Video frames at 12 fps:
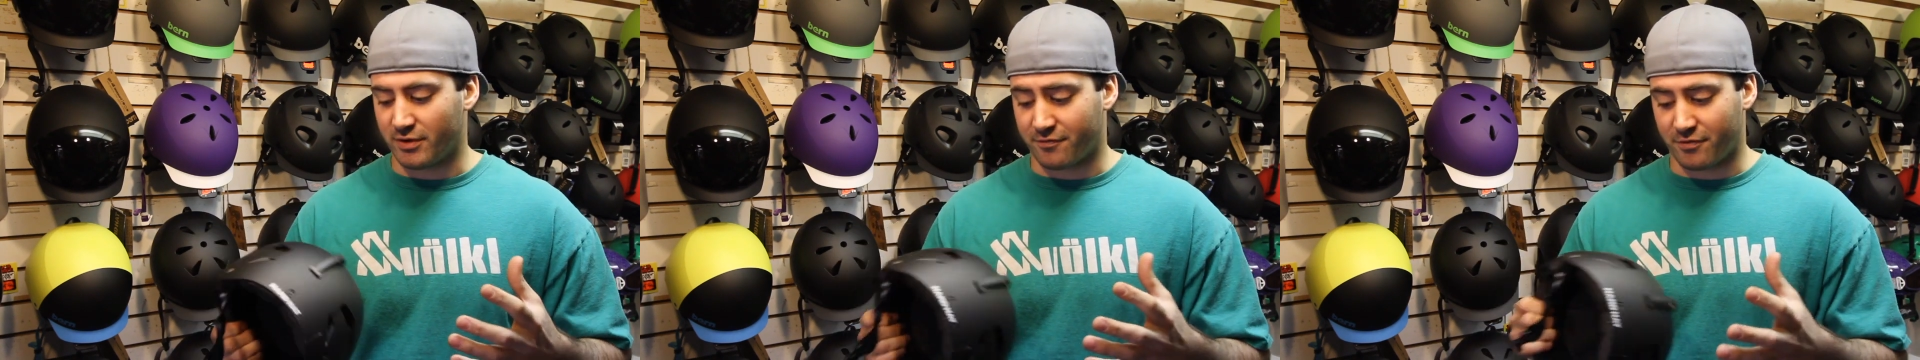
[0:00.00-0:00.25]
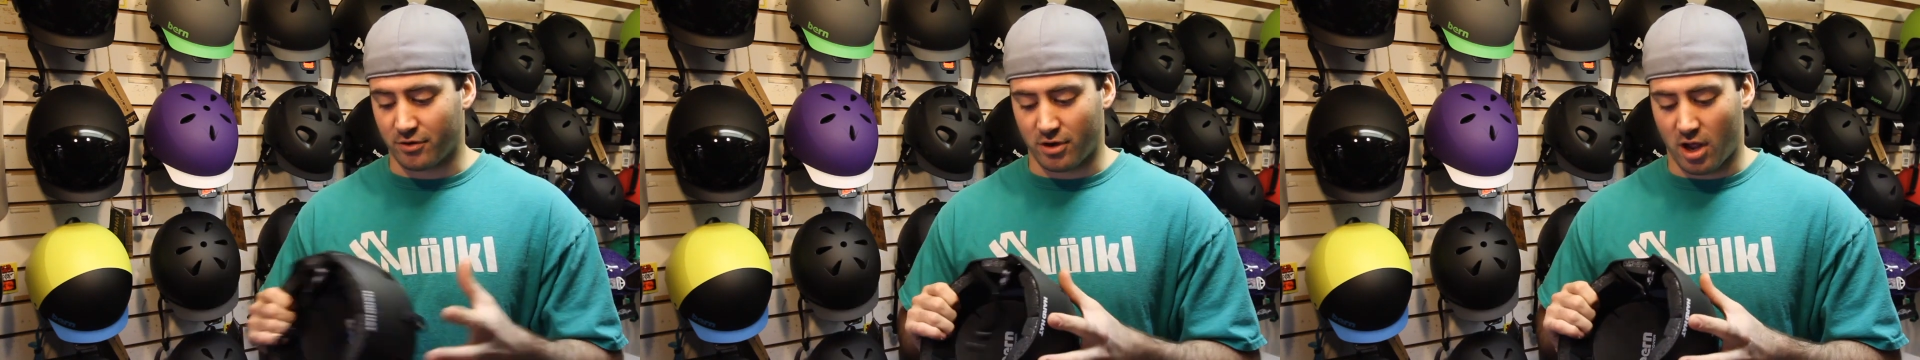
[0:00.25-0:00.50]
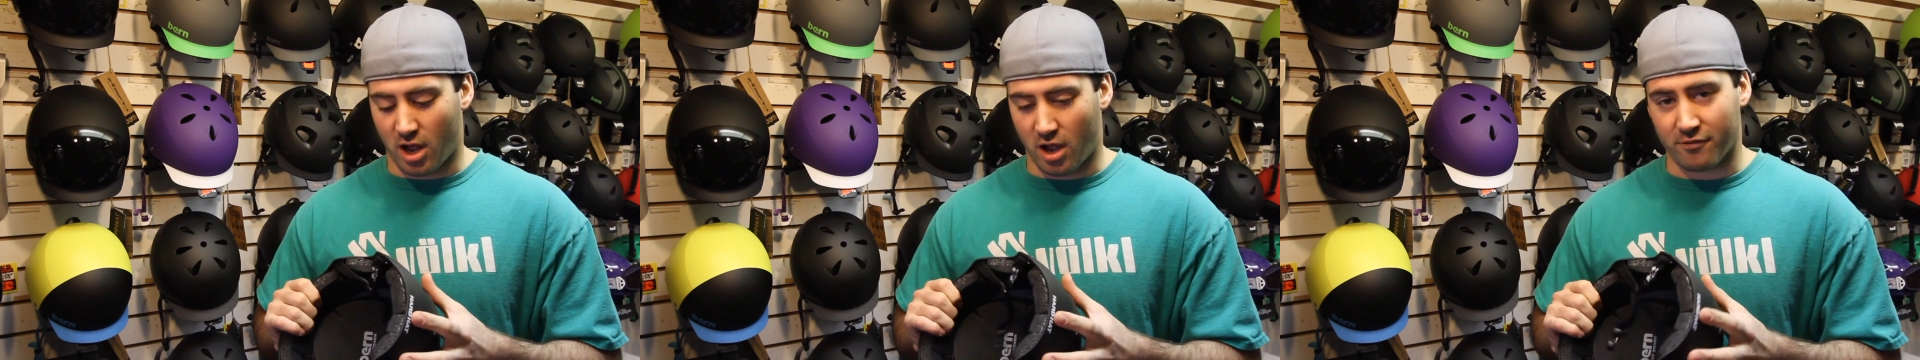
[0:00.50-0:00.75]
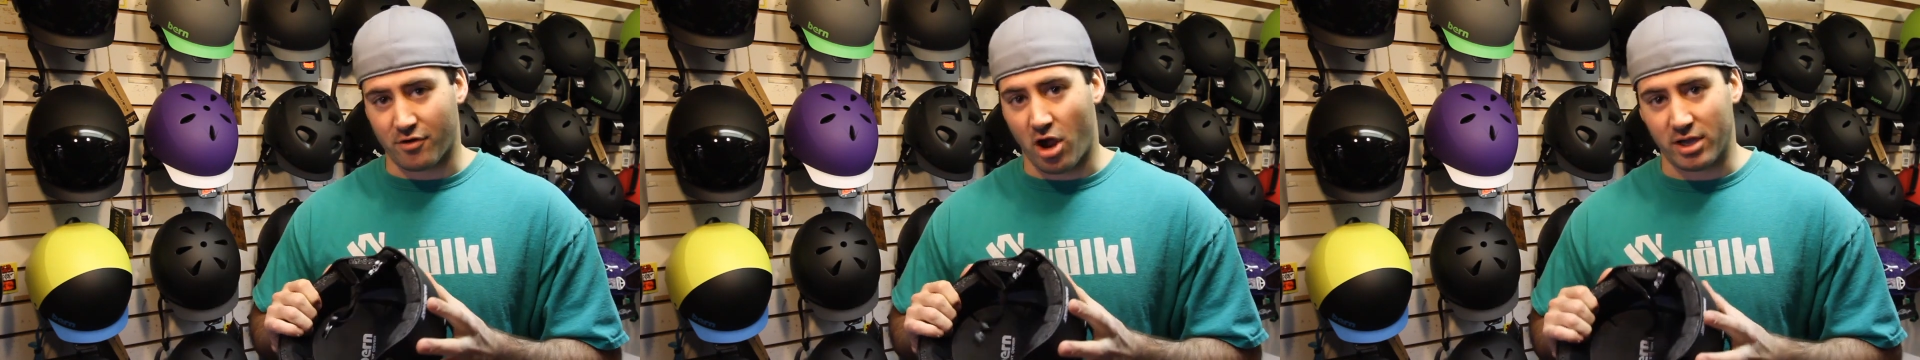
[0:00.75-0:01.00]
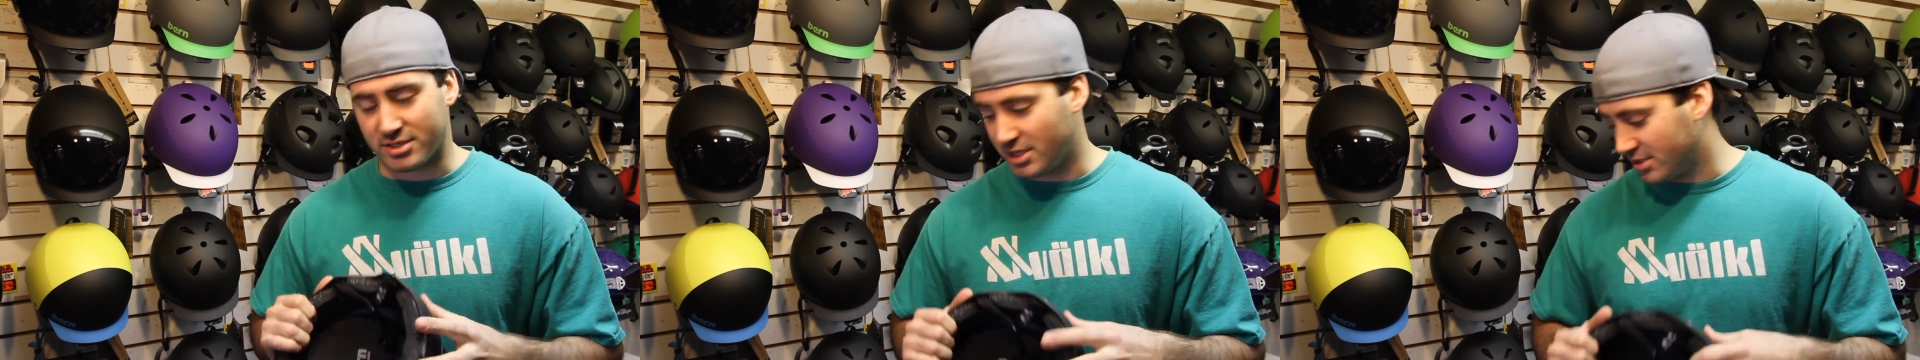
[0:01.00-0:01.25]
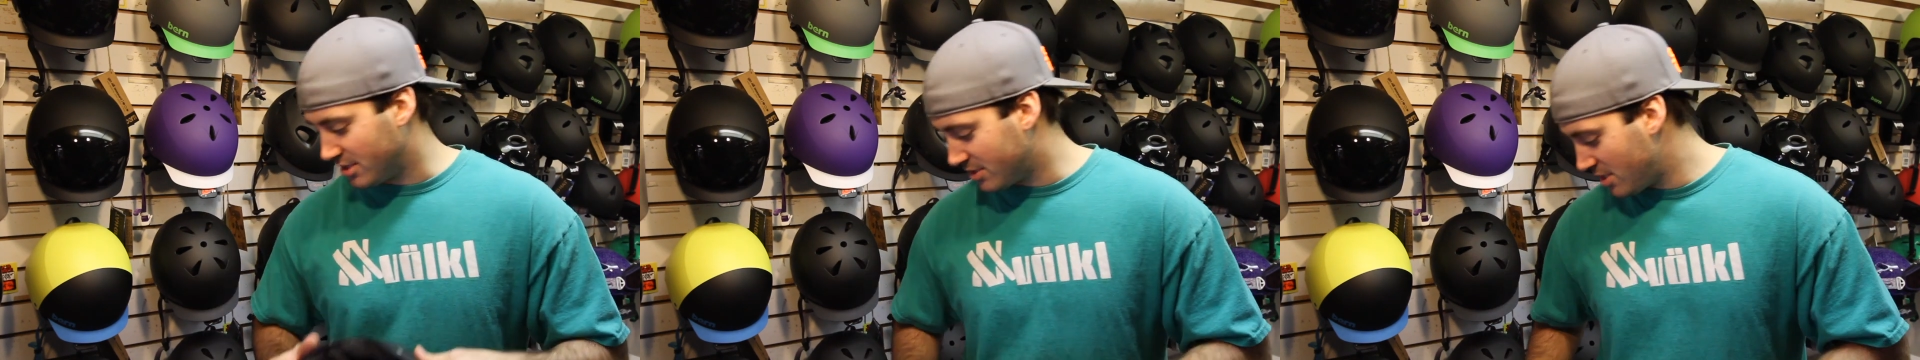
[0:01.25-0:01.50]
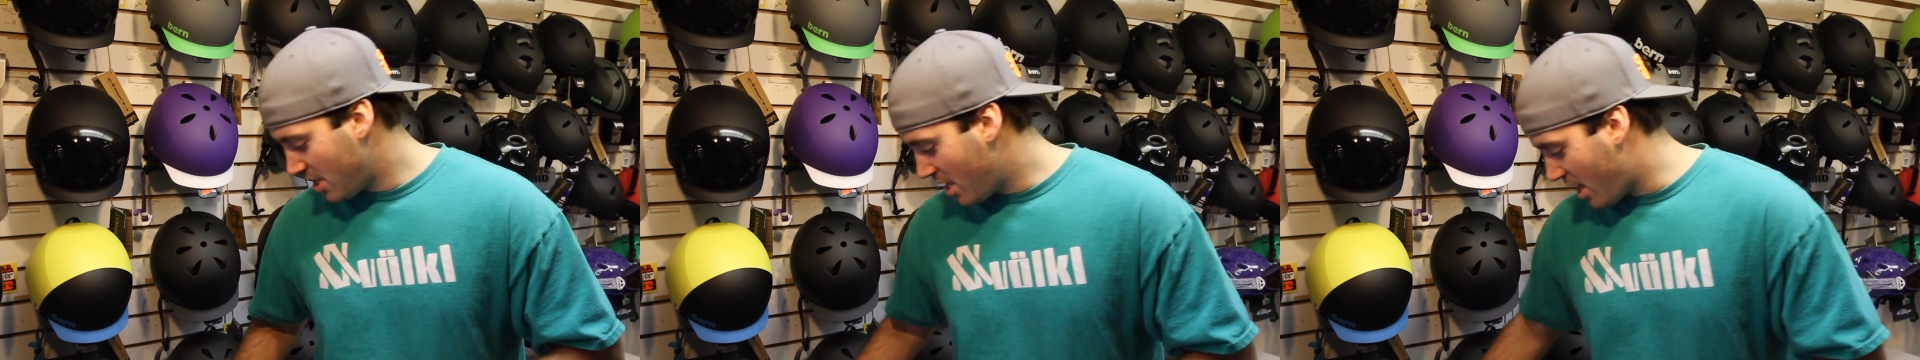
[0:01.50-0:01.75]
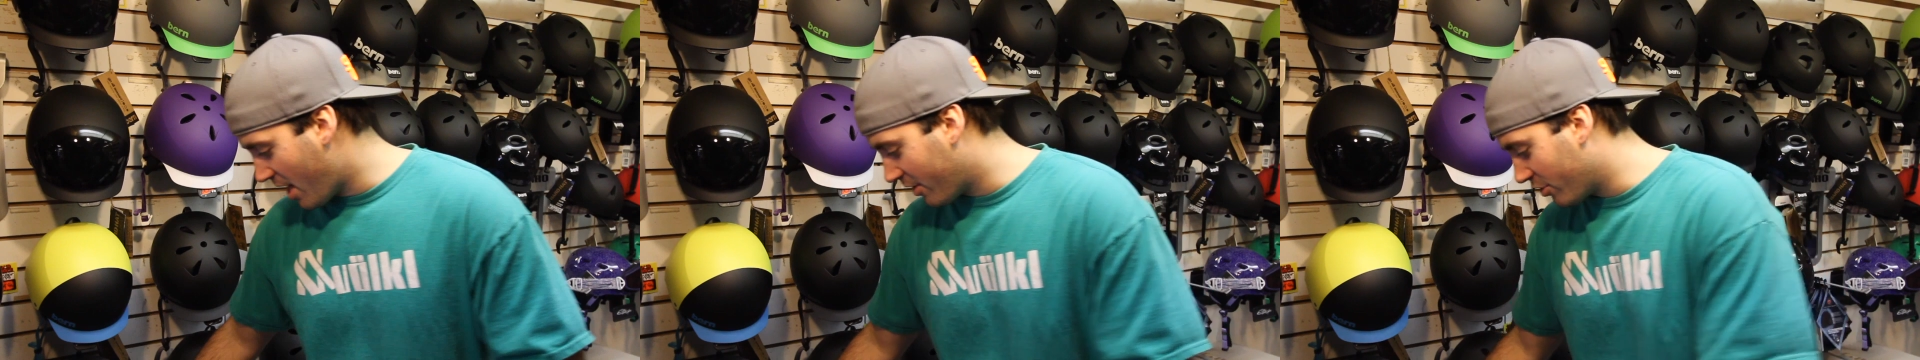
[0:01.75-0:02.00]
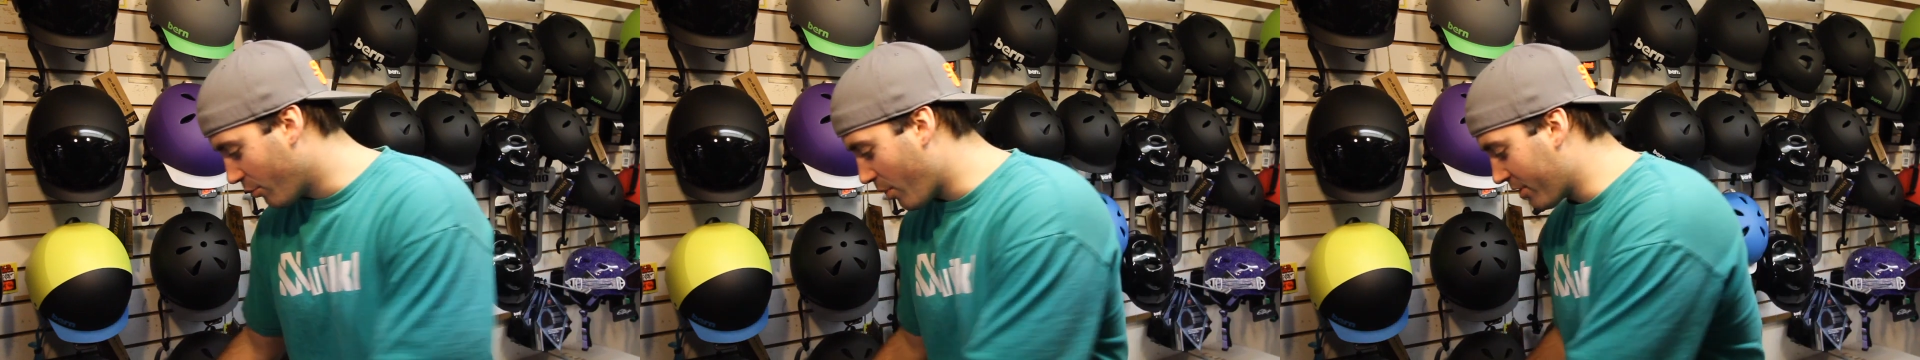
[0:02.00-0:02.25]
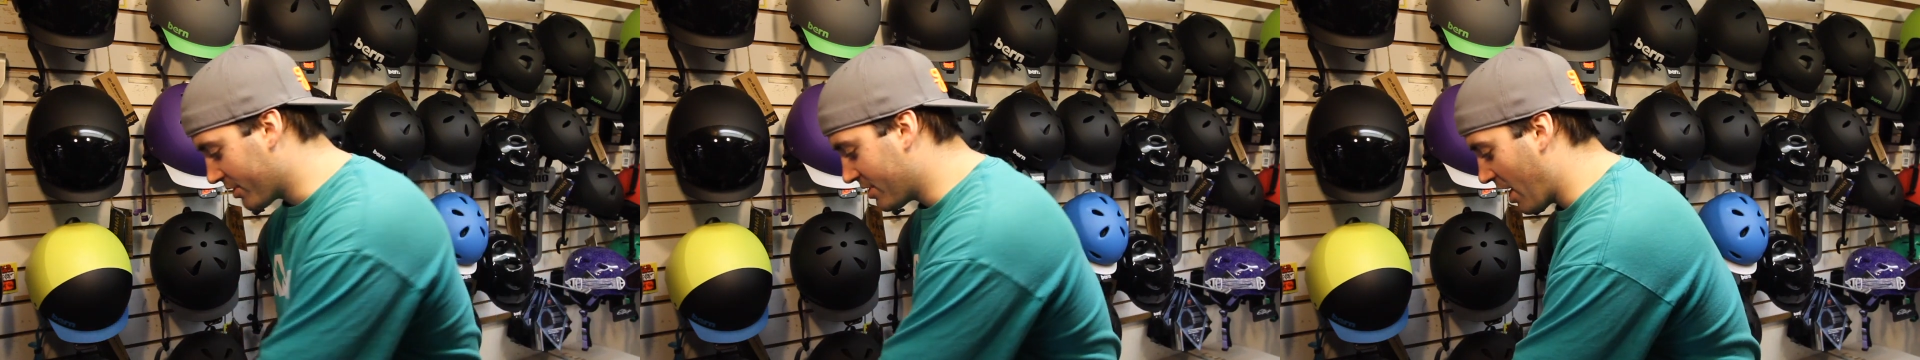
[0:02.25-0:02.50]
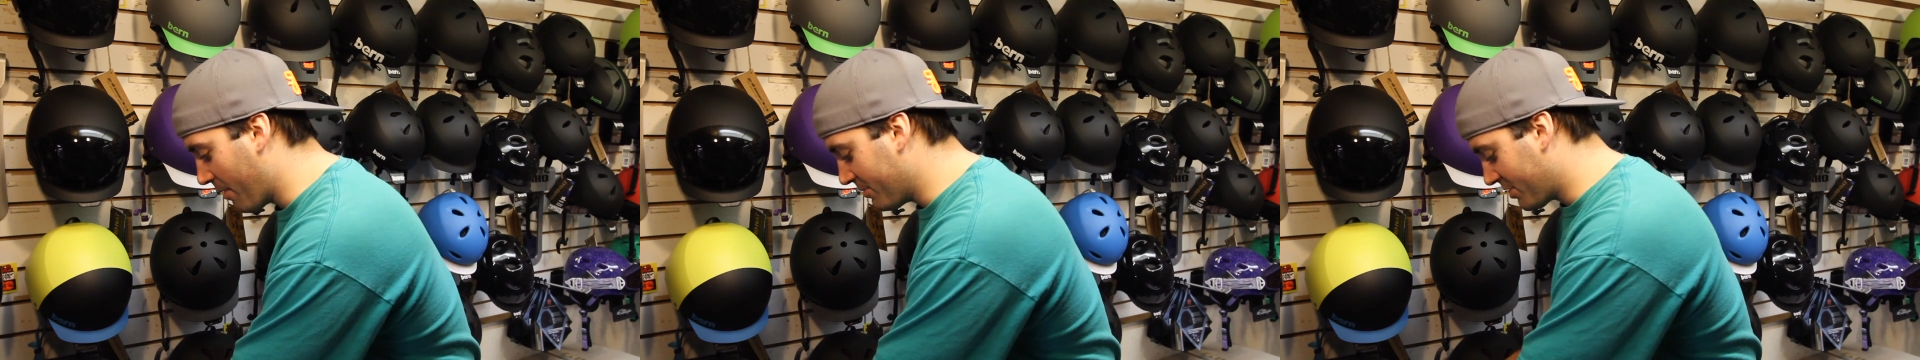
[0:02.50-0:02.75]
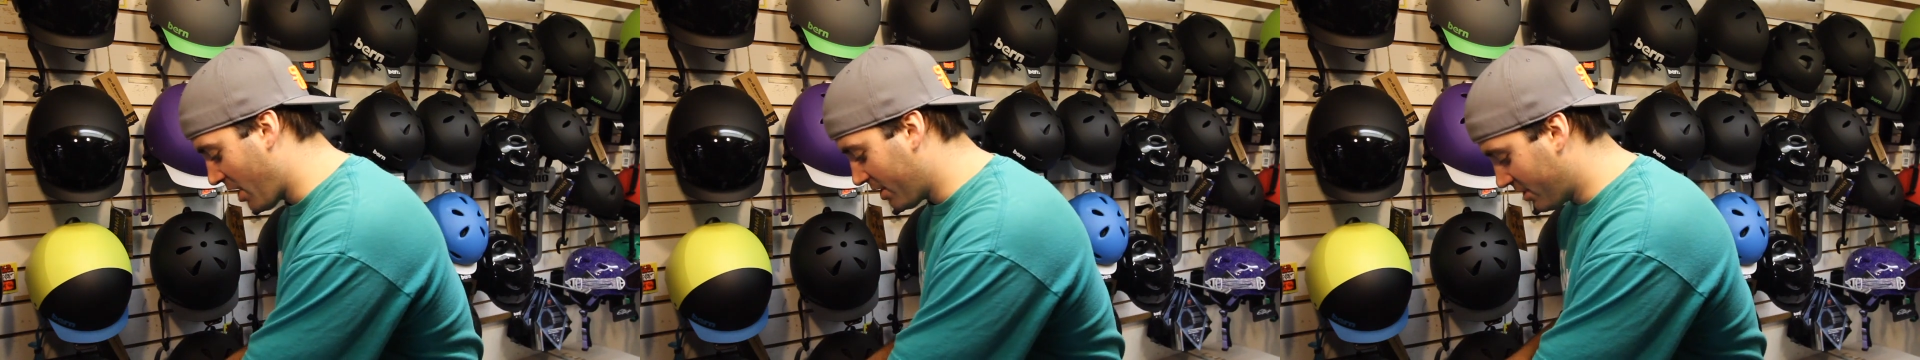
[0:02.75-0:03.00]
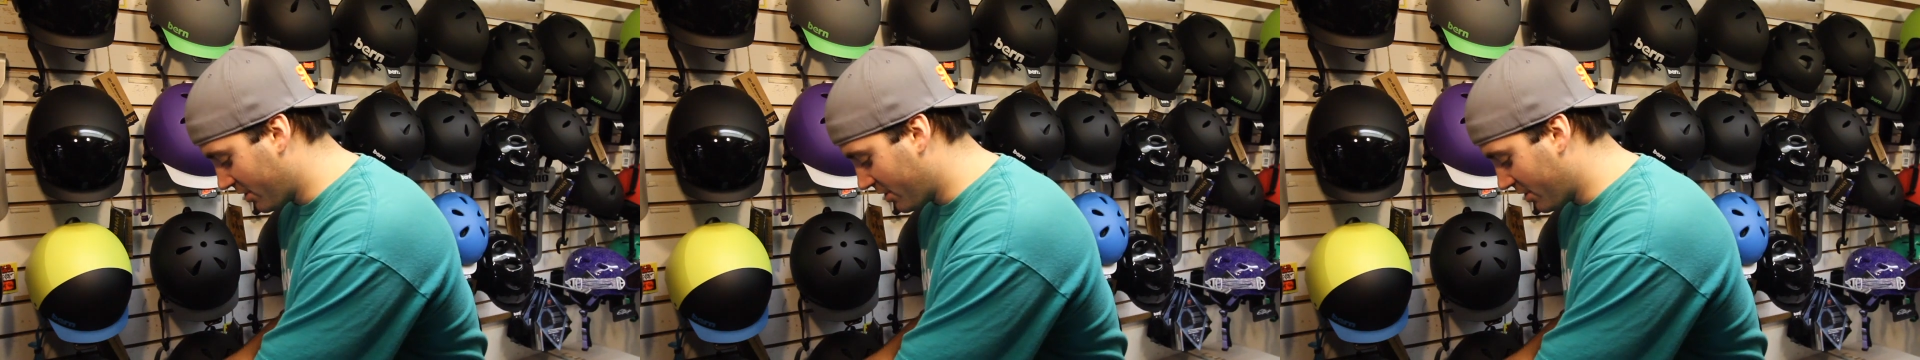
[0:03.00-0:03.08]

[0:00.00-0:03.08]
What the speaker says: for all seasons. And in the winter time, it's got